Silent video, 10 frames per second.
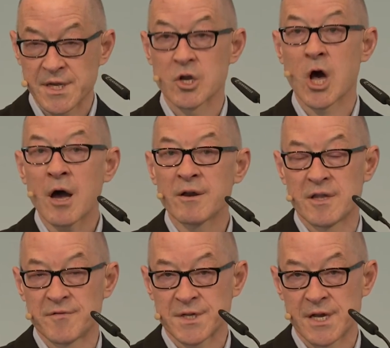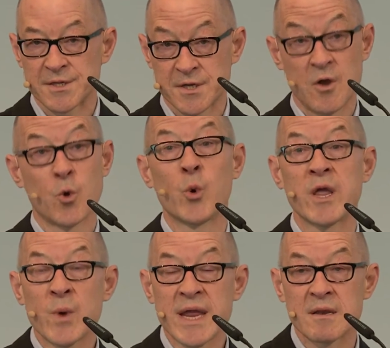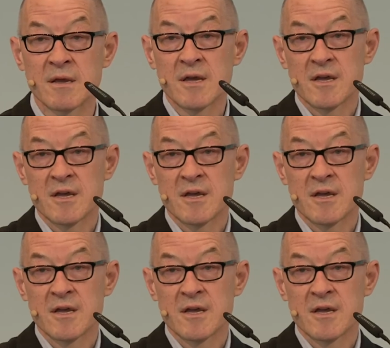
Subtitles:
in cognitive skills, we win.